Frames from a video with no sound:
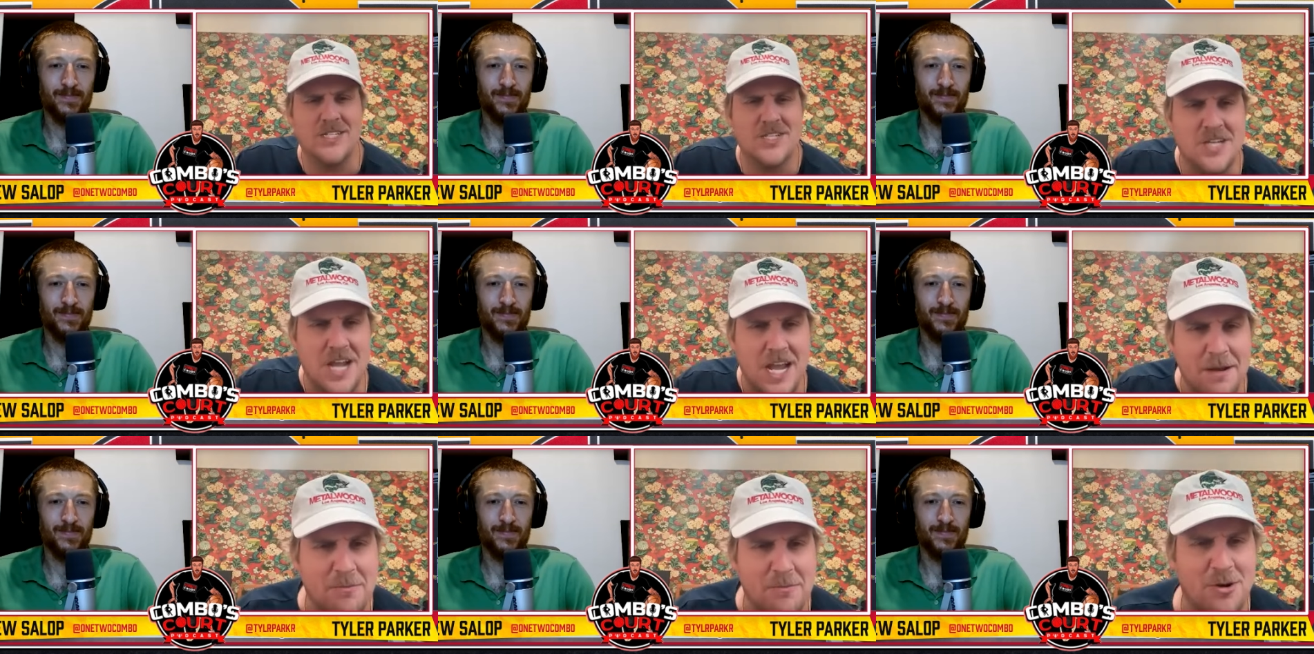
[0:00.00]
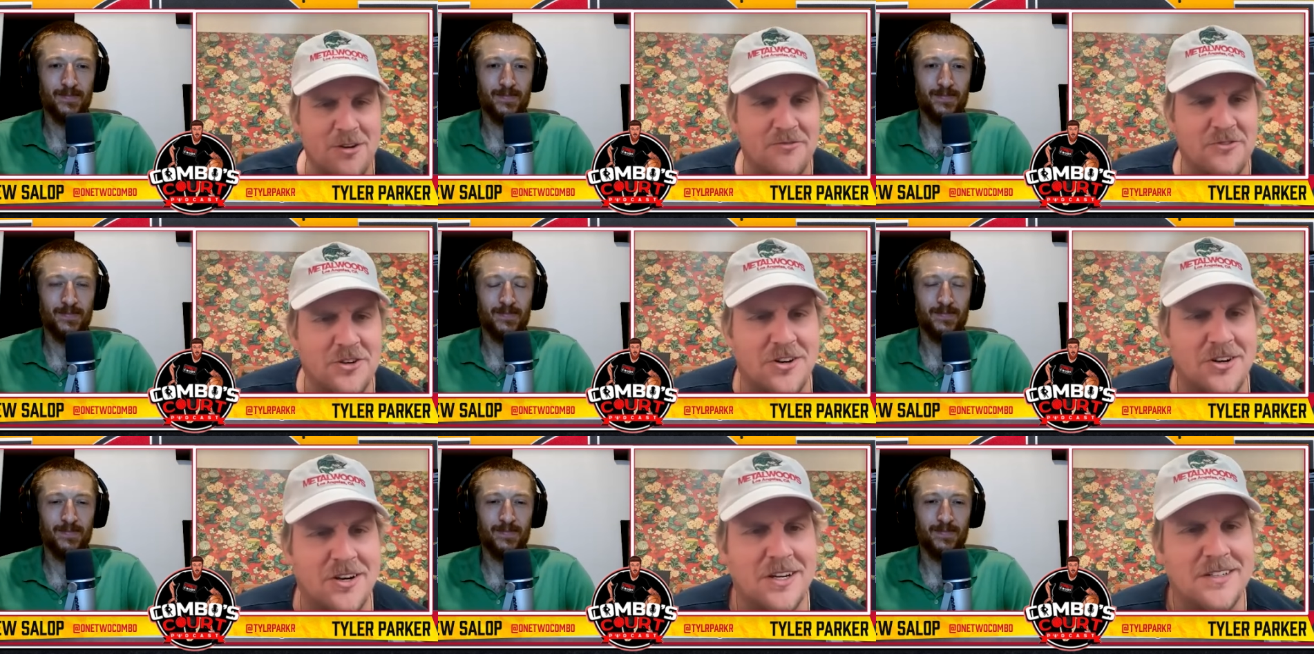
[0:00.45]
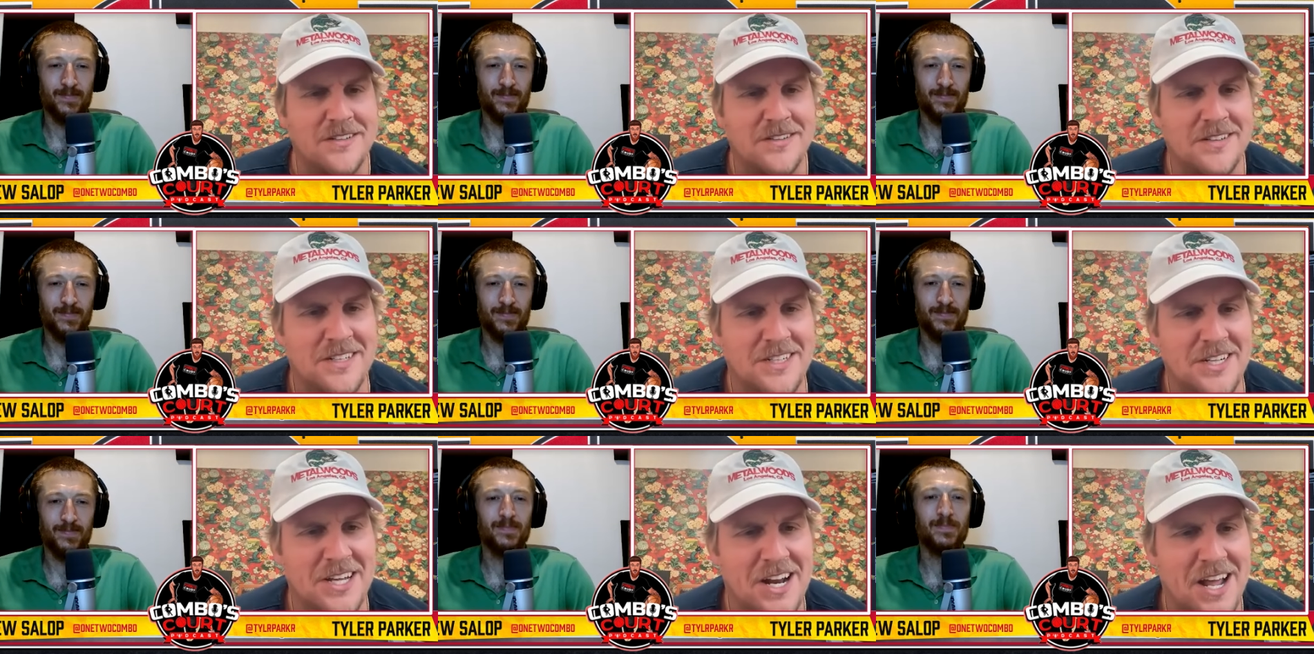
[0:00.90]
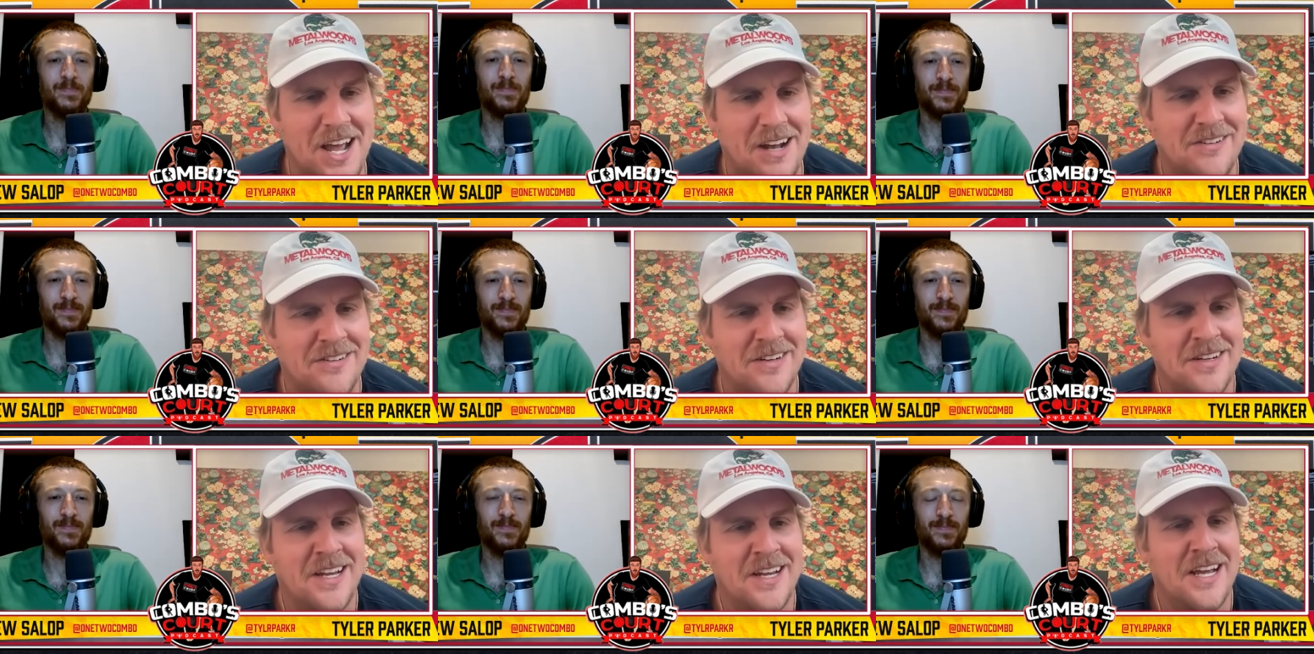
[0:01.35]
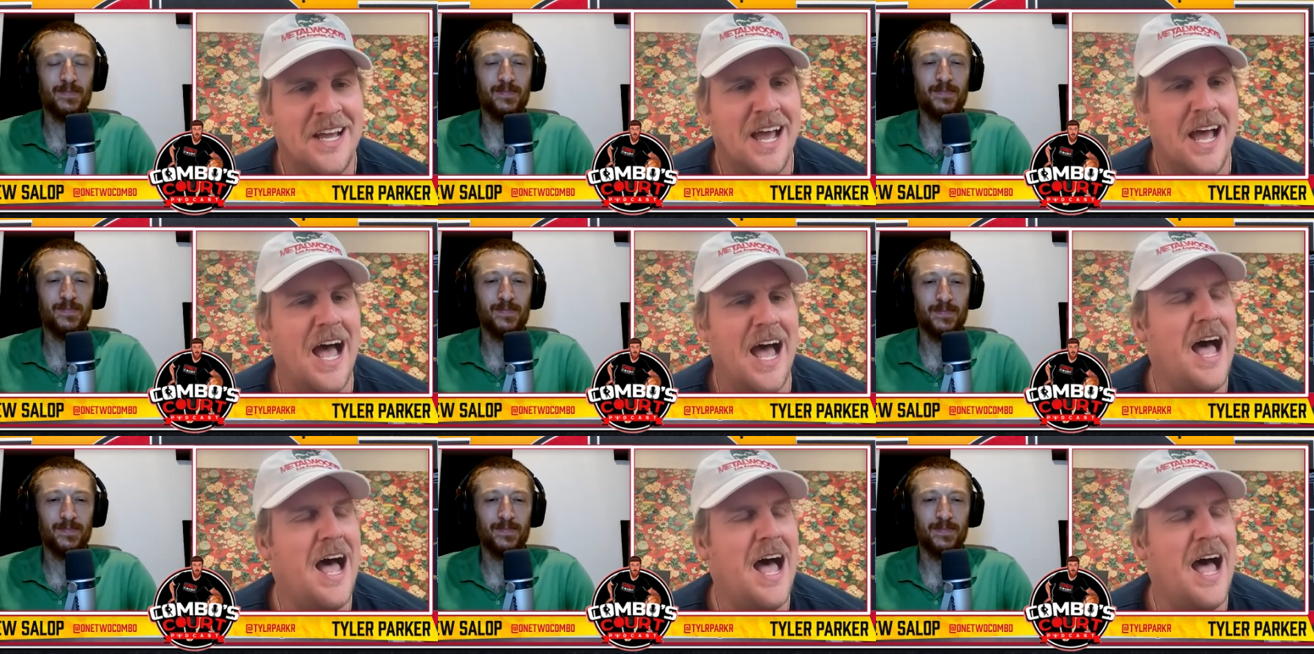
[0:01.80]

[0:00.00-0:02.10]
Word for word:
Speaker 1: stay moved on, you know? Mm.